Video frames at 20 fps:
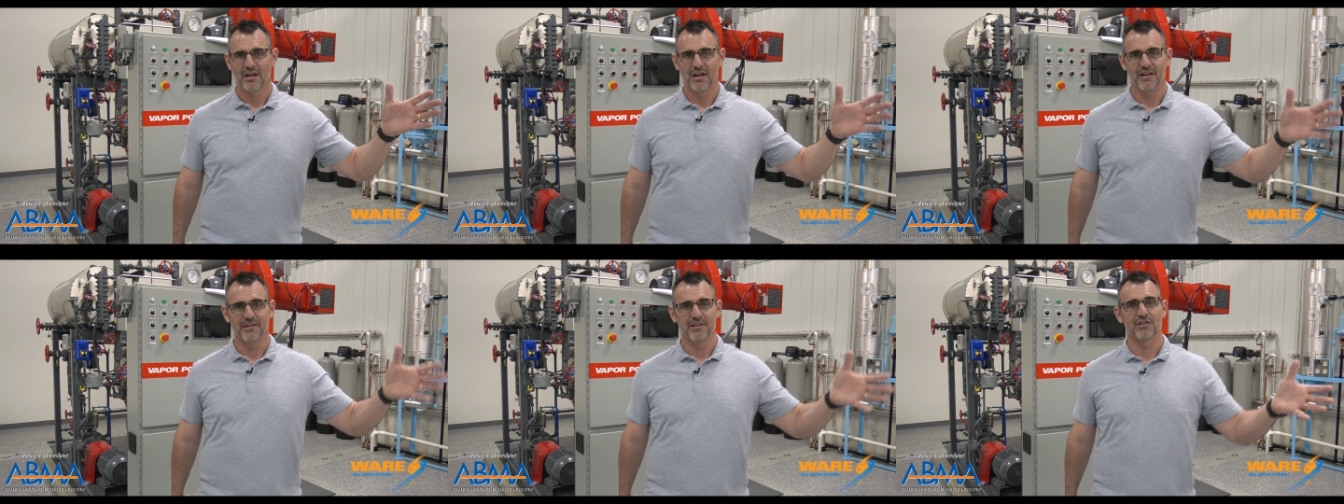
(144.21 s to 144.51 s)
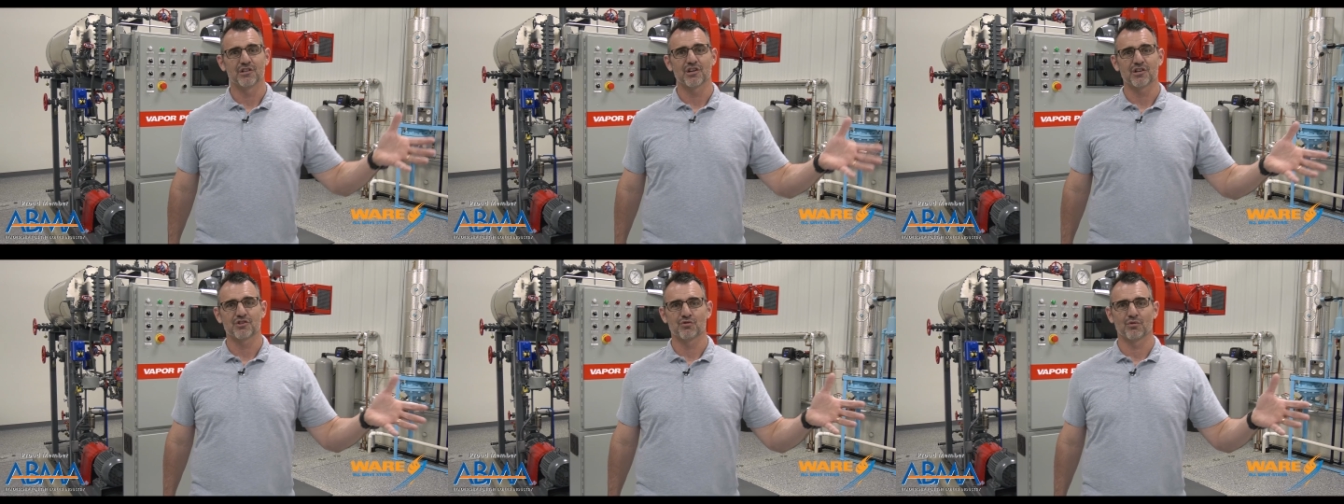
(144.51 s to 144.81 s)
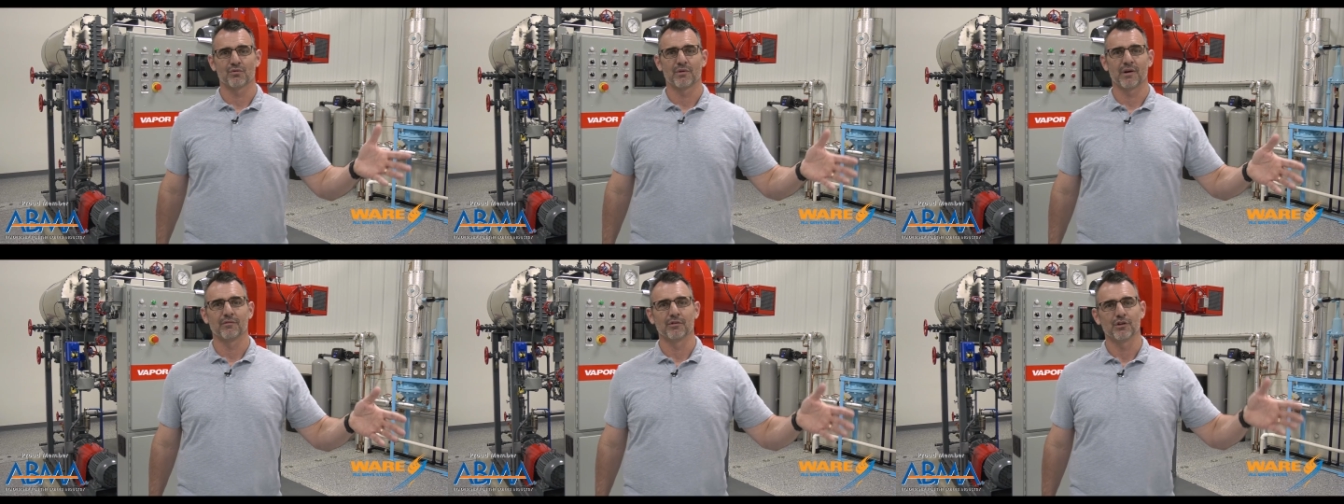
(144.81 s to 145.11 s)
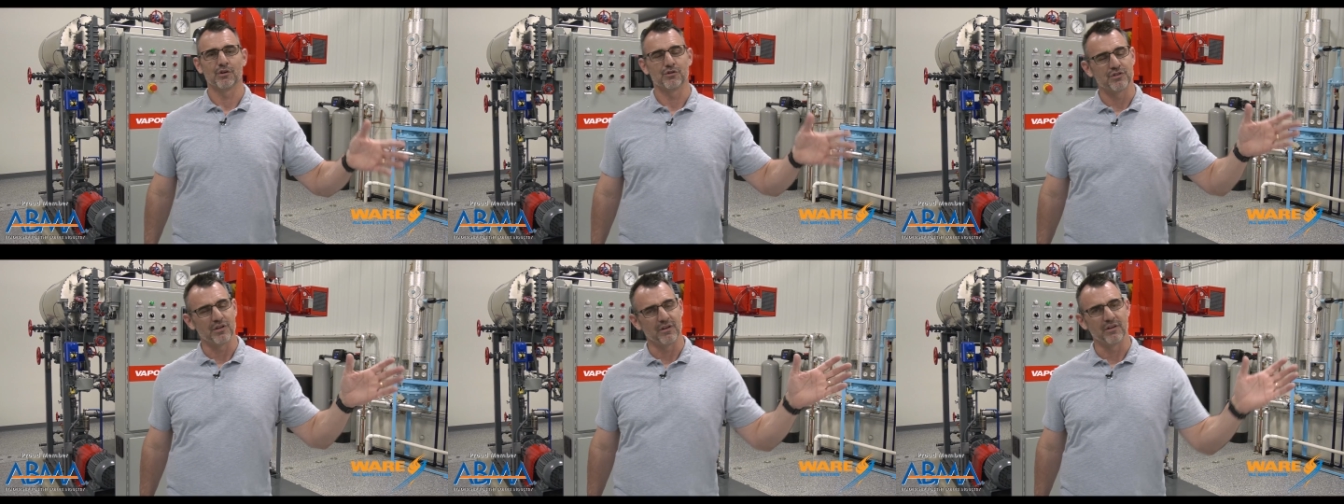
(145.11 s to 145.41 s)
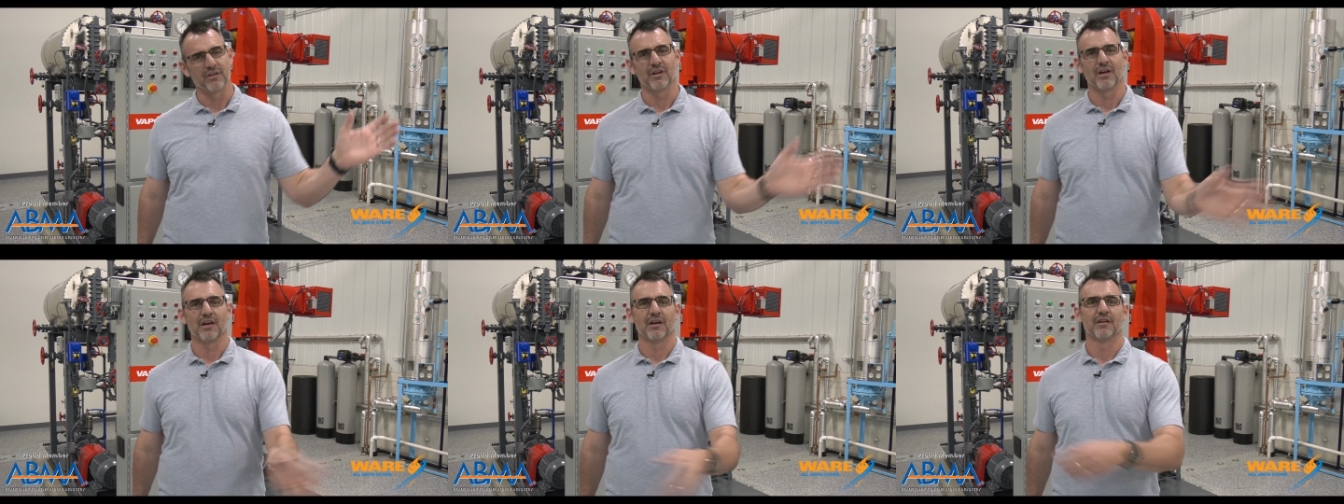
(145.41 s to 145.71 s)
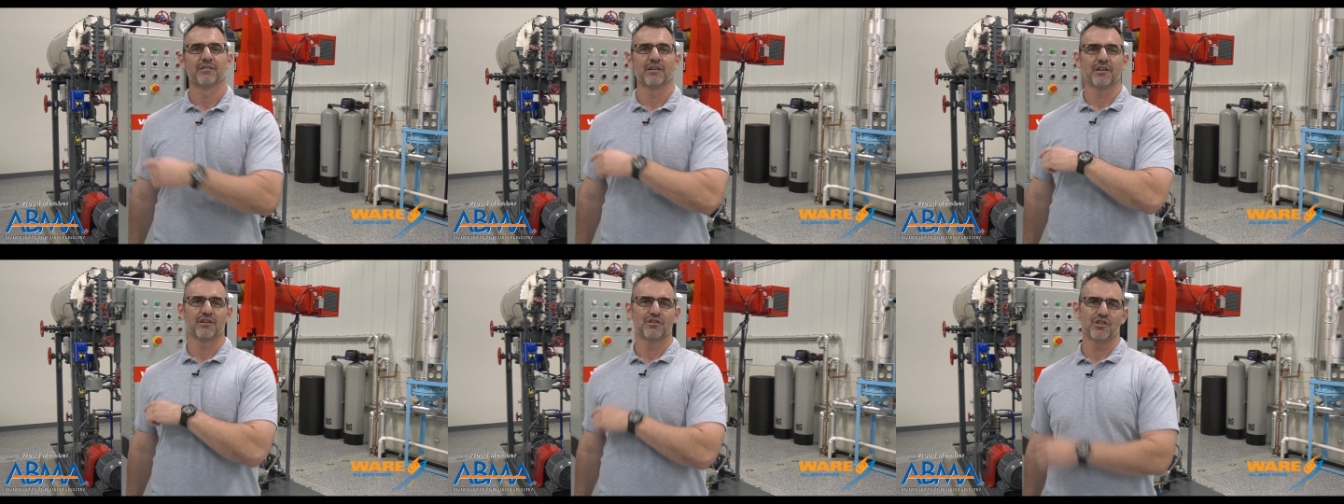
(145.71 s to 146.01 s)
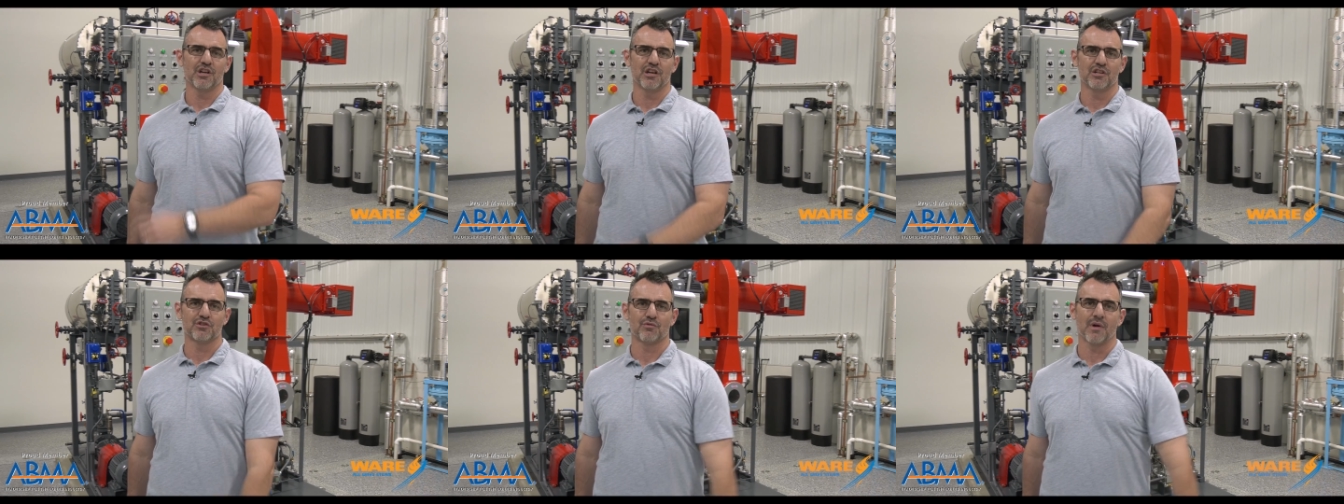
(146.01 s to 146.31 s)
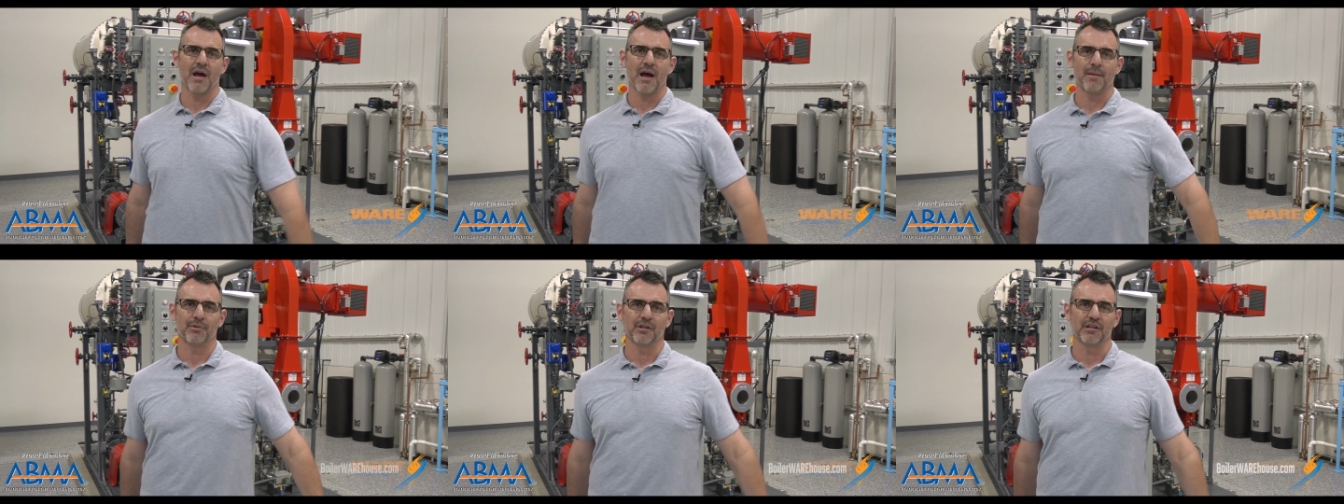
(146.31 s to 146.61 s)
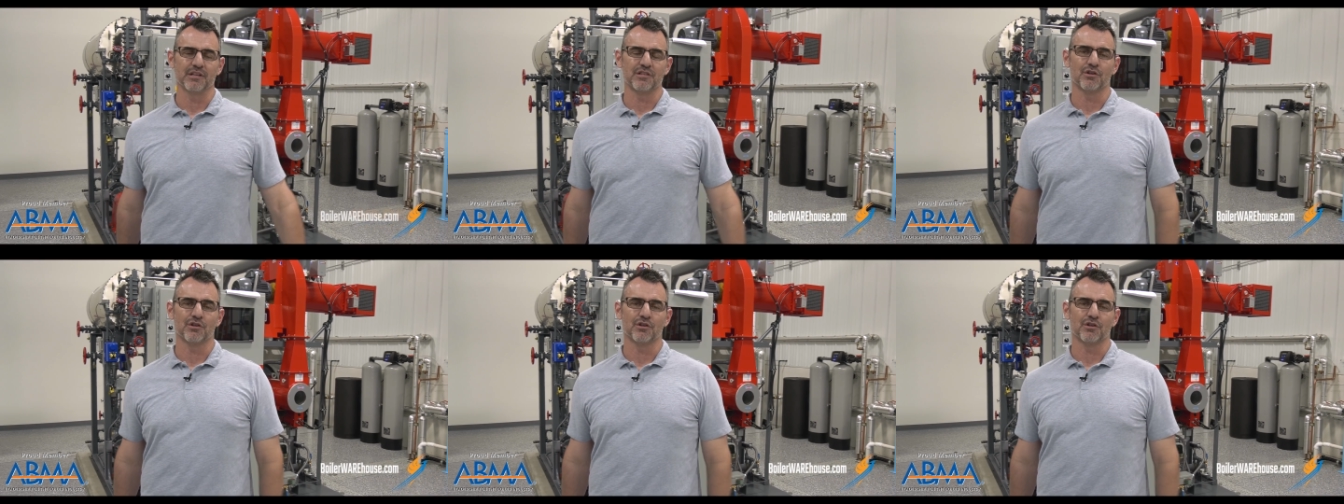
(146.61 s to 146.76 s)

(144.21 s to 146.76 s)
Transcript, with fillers: and the Industrial Revolution, things change rapidly.